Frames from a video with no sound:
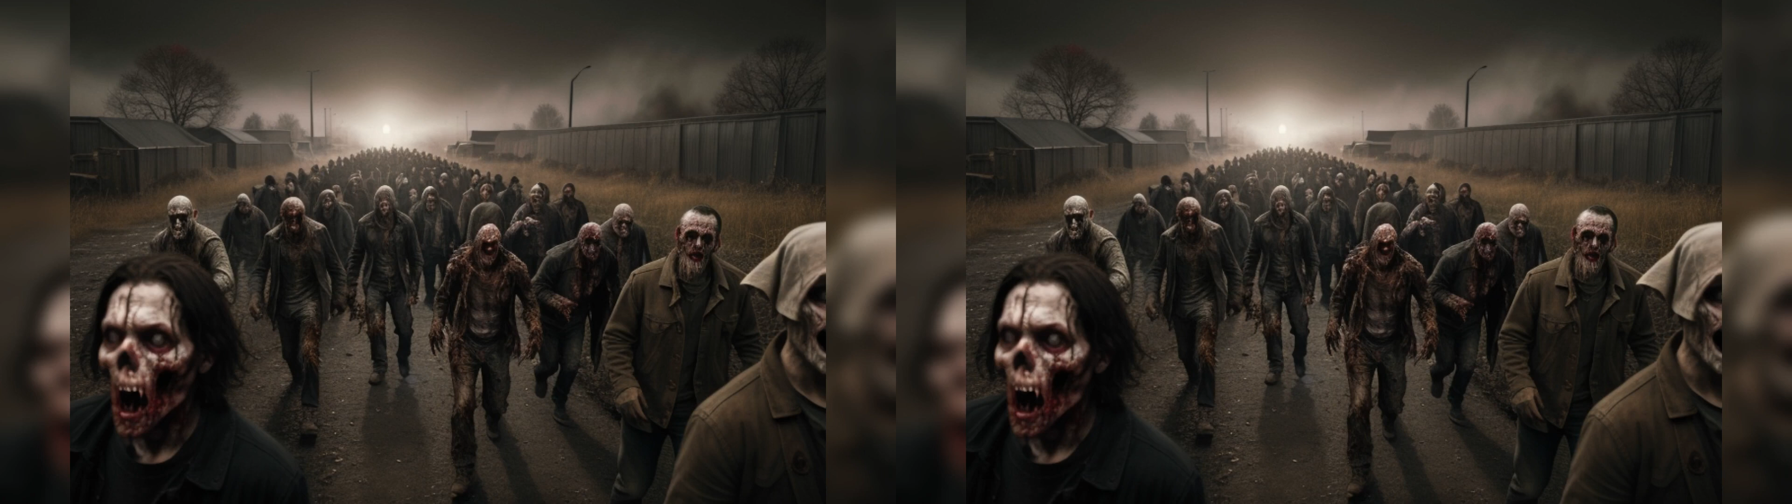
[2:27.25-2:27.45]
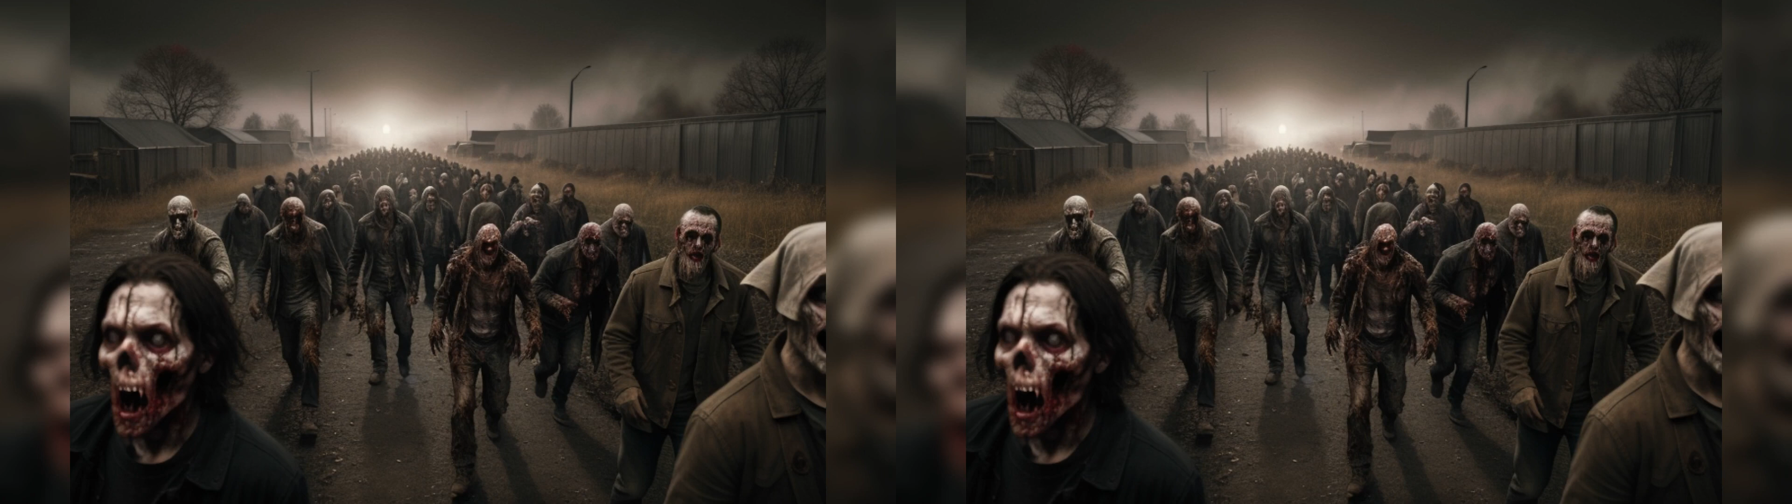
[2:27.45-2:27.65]

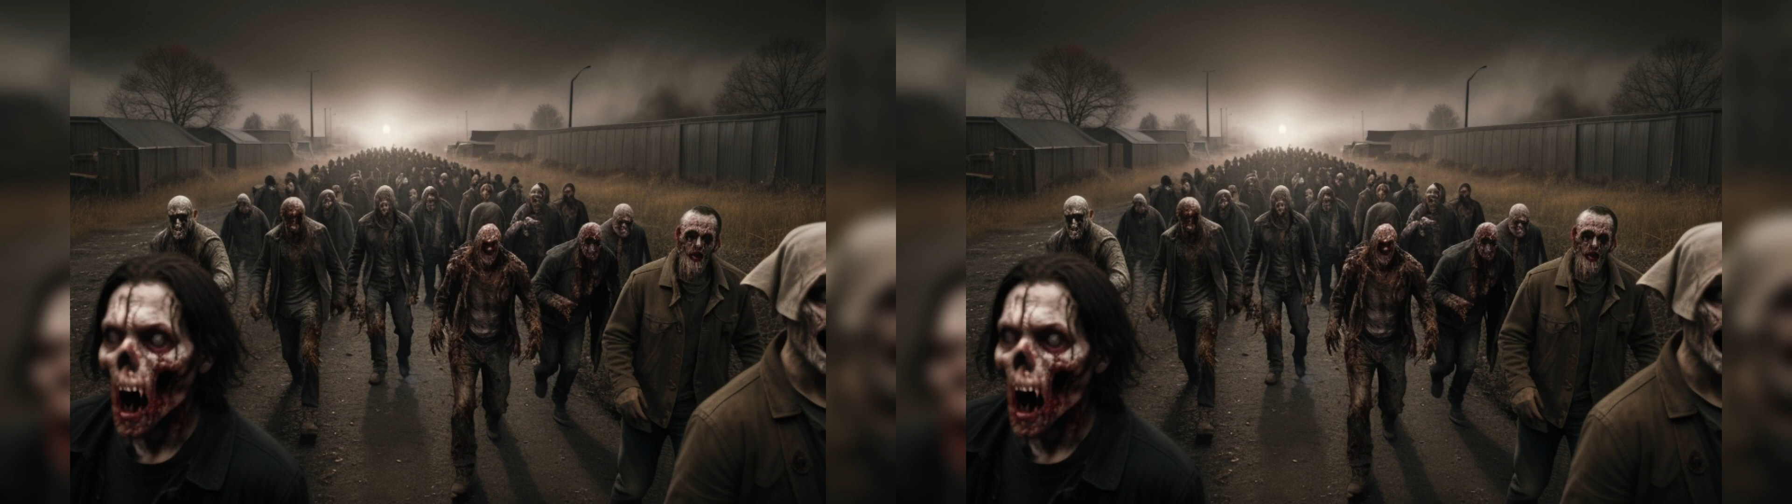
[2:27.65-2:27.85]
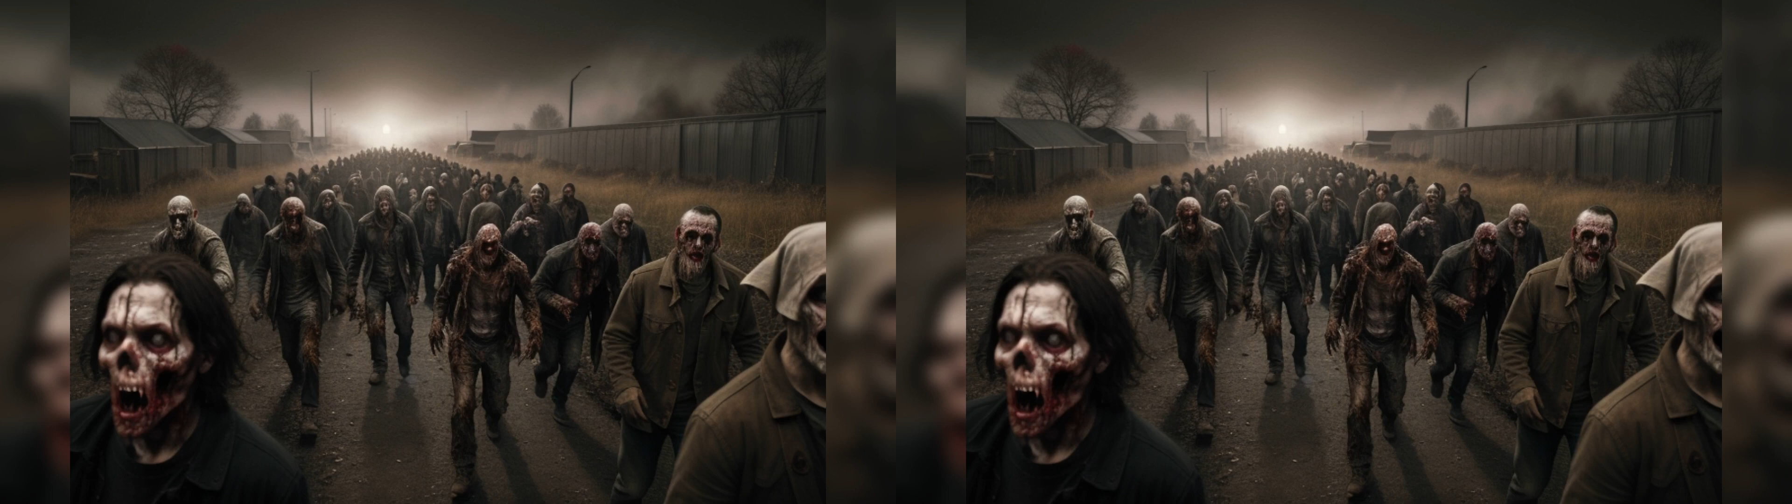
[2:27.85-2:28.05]
the fate
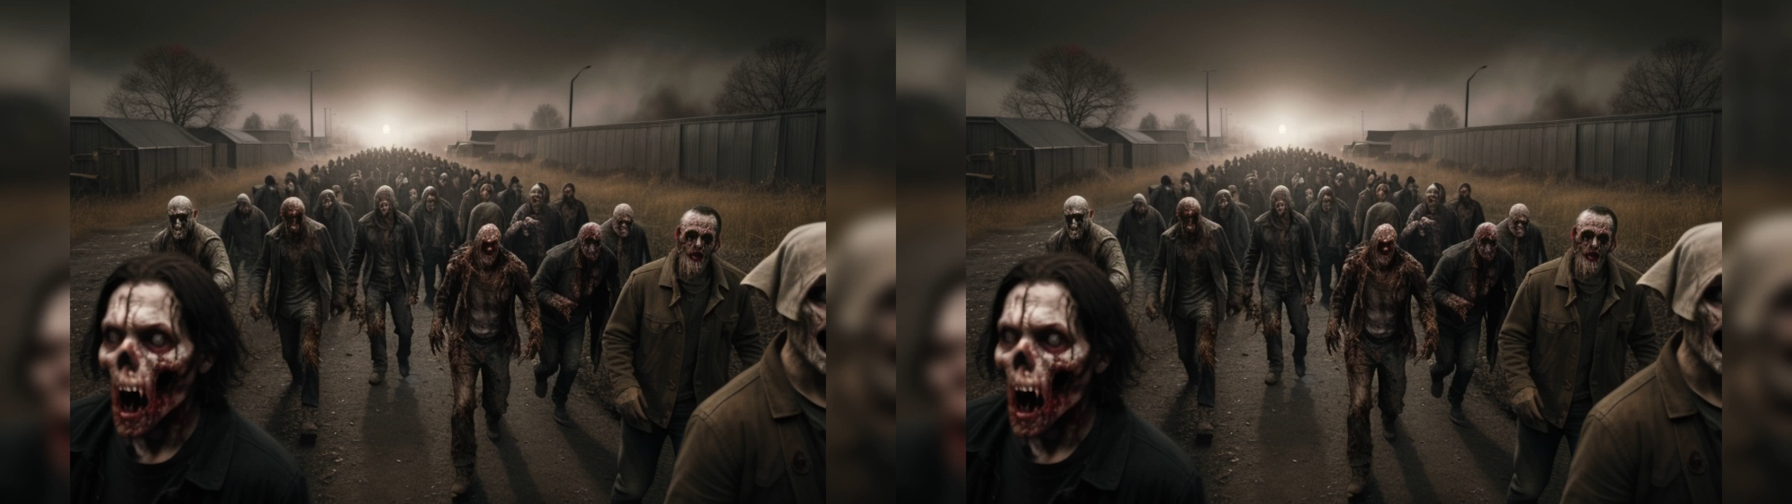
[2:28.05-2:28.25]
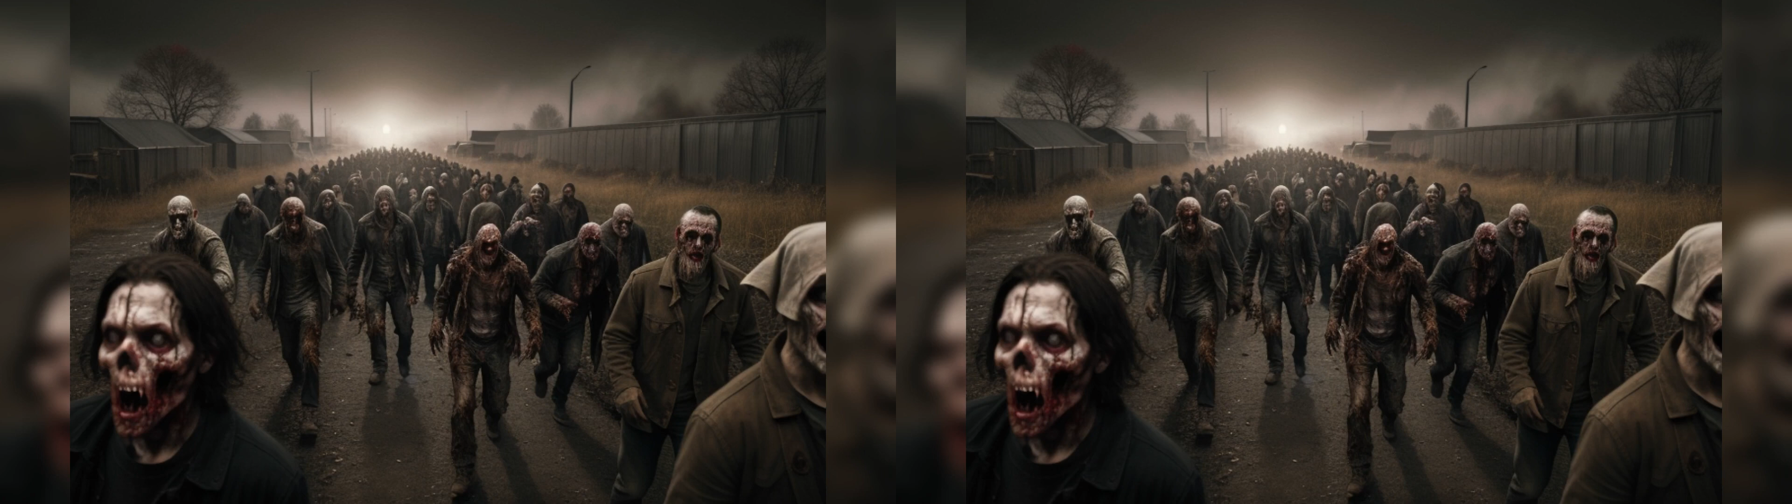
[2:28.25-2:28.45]
of
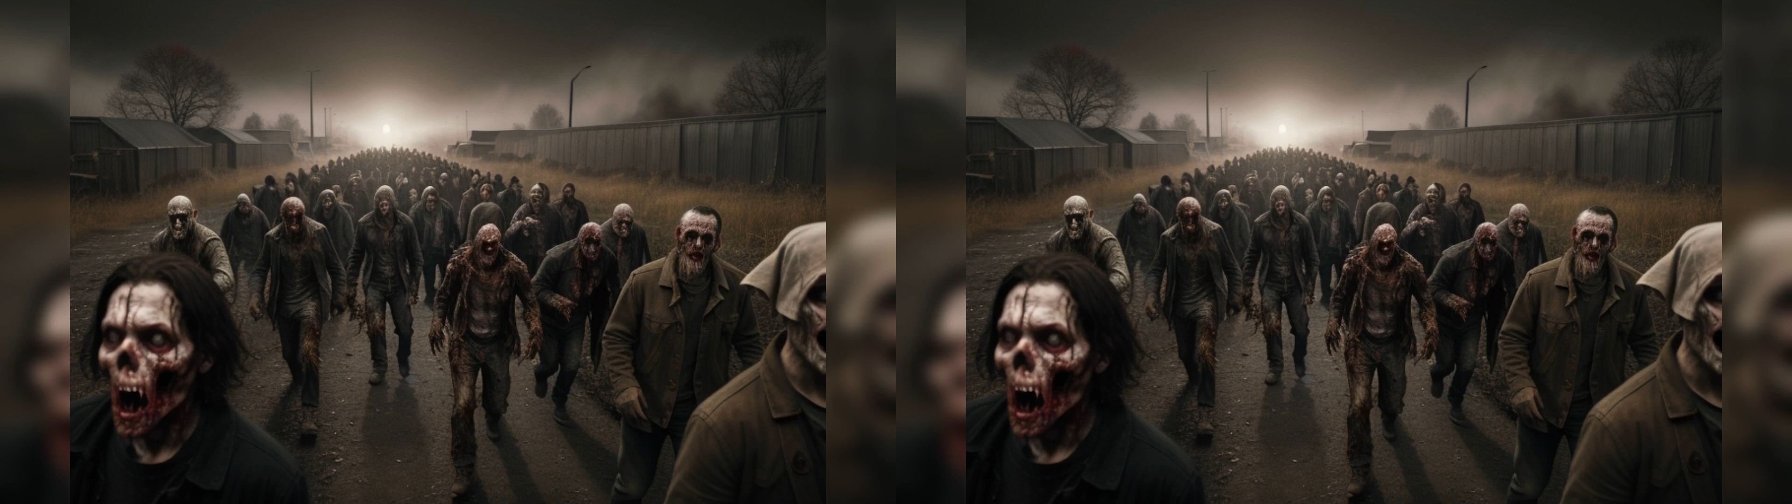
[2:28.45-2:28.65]
humanity.